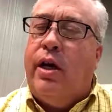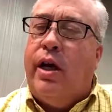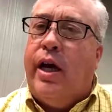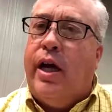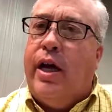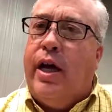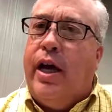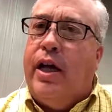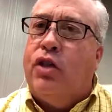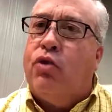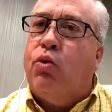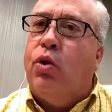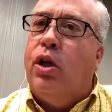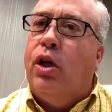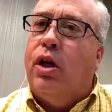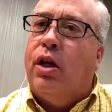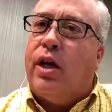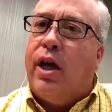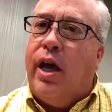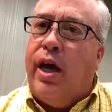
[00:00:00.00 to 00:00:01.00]
as we
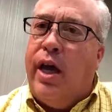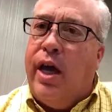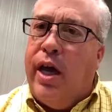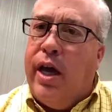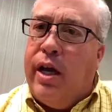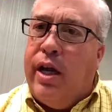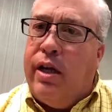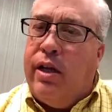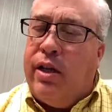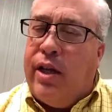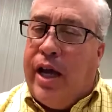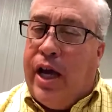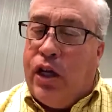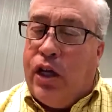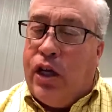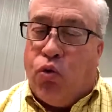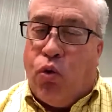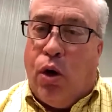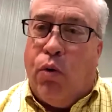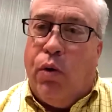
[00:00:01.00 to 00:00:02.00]
look ahead, and
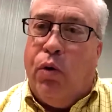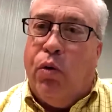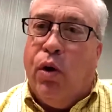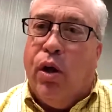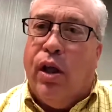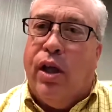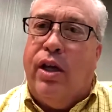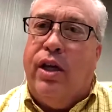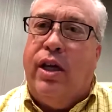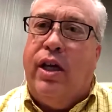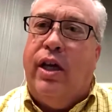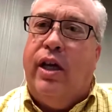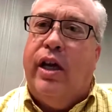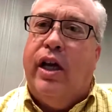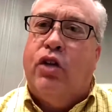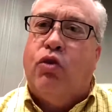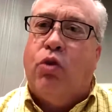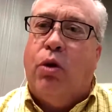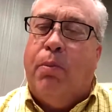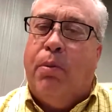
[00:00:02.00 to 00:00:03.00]
that's what we really need
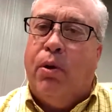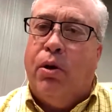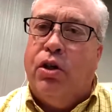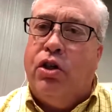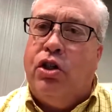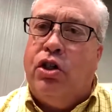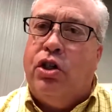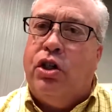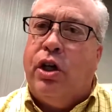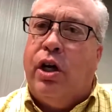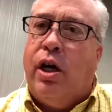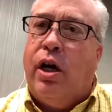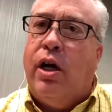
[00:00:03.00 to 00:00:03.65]
as we push